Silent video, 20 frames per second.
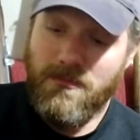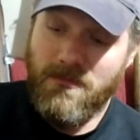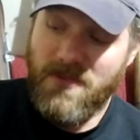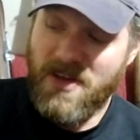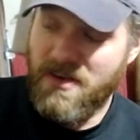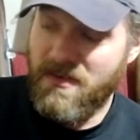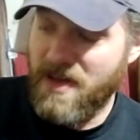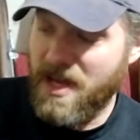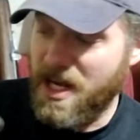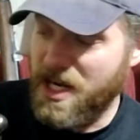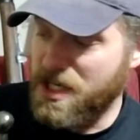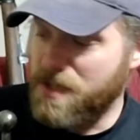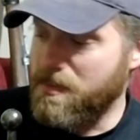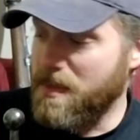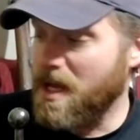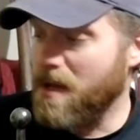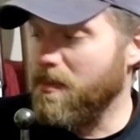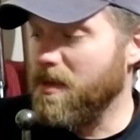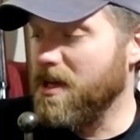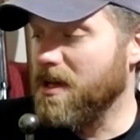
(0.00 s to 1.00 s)
advantage
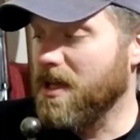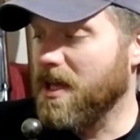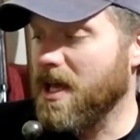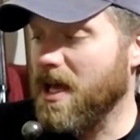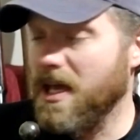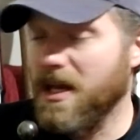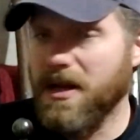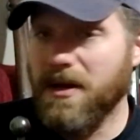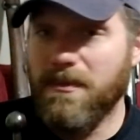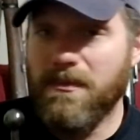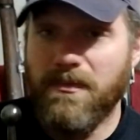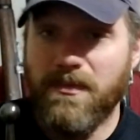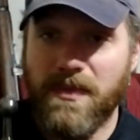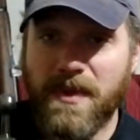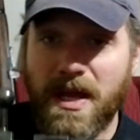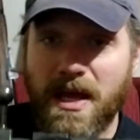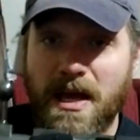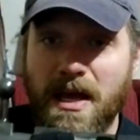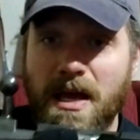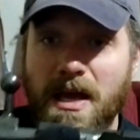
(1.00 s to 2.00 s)
may be negated.
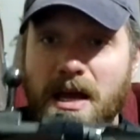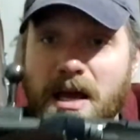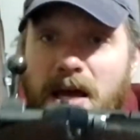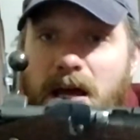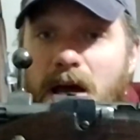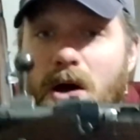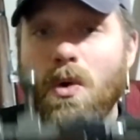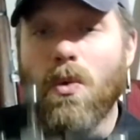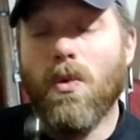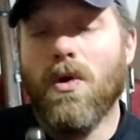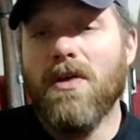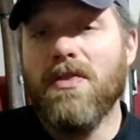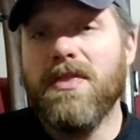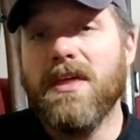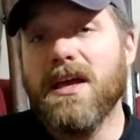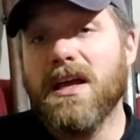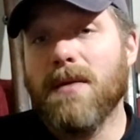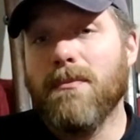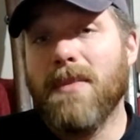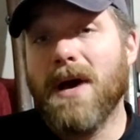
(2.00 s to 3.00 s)
One
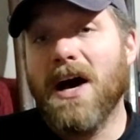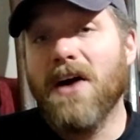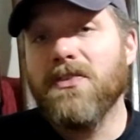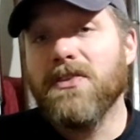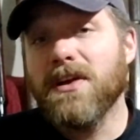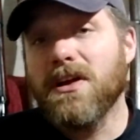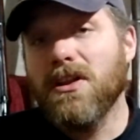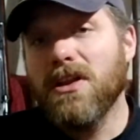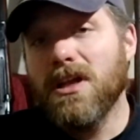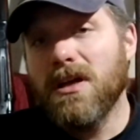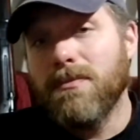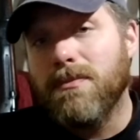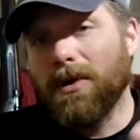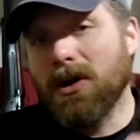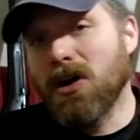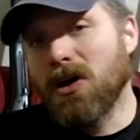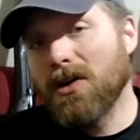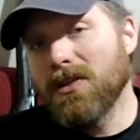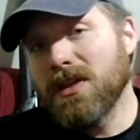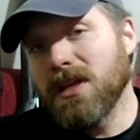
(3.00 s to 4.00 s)
thing about the clip
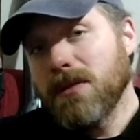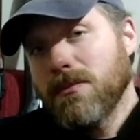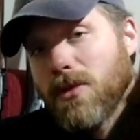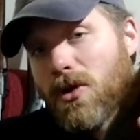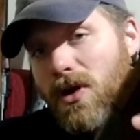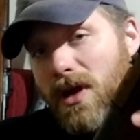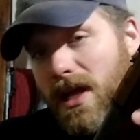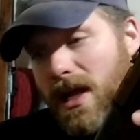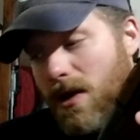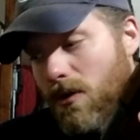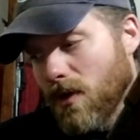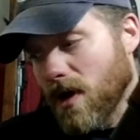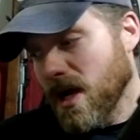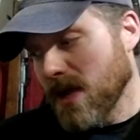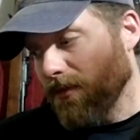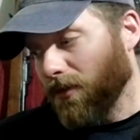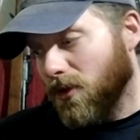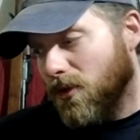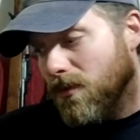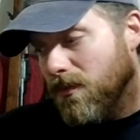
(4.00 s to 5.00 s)
on the Berthier
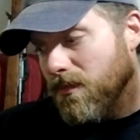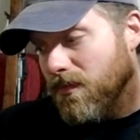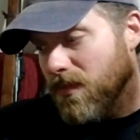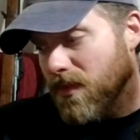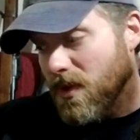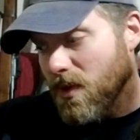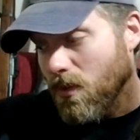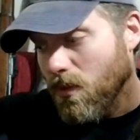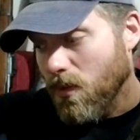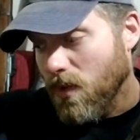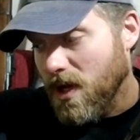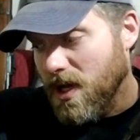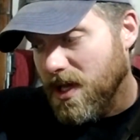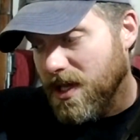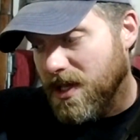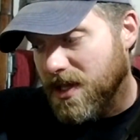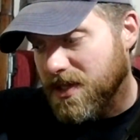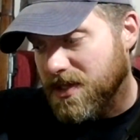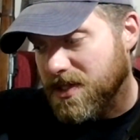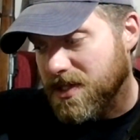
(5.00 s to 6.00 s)
rifle
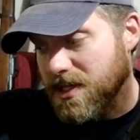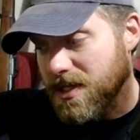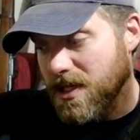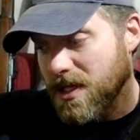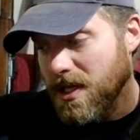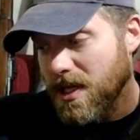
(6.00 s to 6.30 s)
was